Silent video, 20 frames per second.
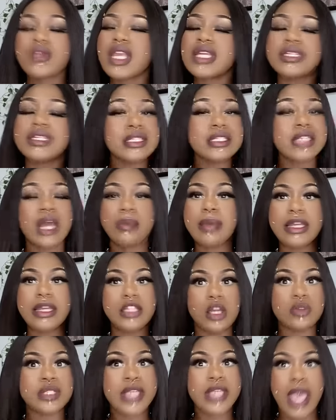let's not play
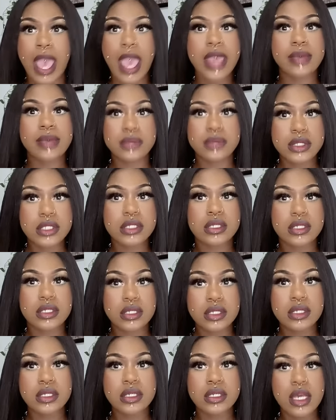those games.
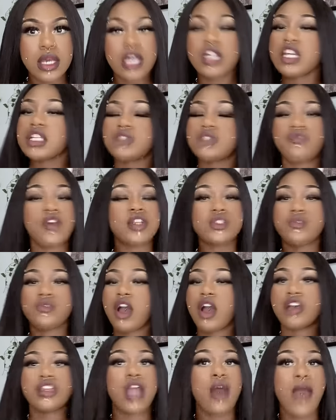Cause first of
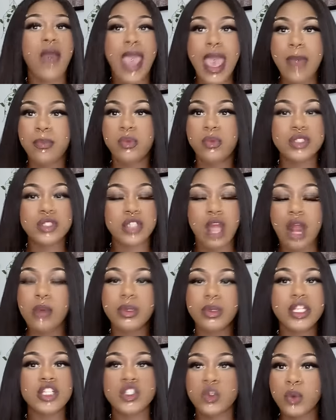all, y'all app was
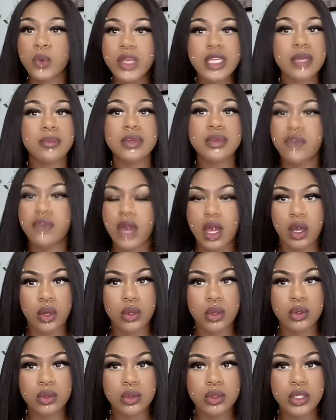already tweaking
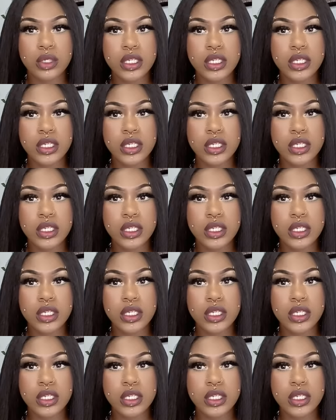before.